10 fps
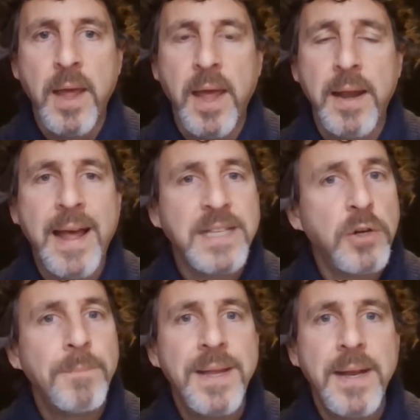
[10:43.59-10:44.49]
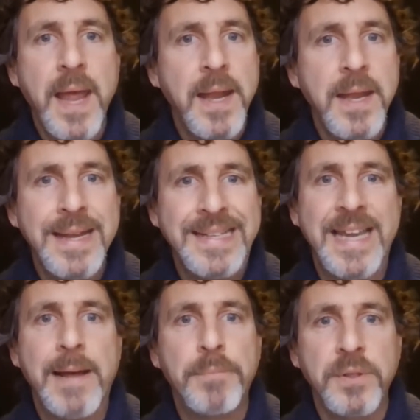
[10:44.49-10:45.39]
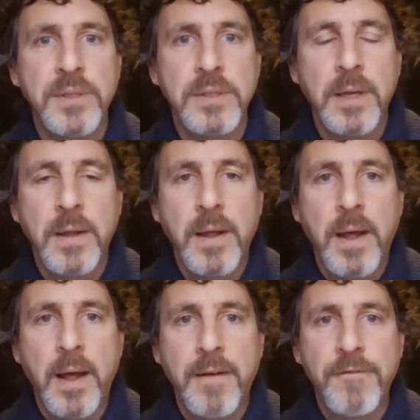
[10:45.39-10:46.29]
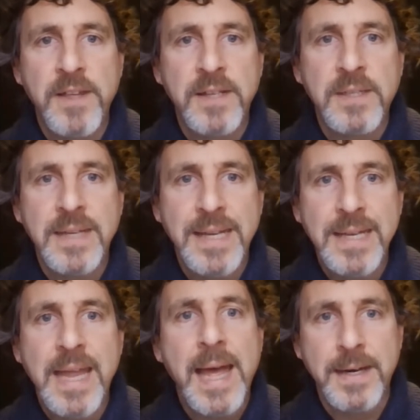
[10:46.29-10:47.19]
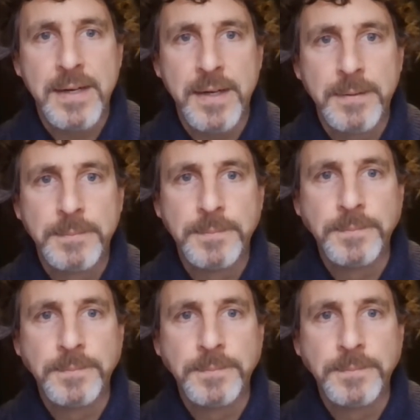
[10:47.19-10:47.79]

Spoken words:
And has there been any examples of this in Canada?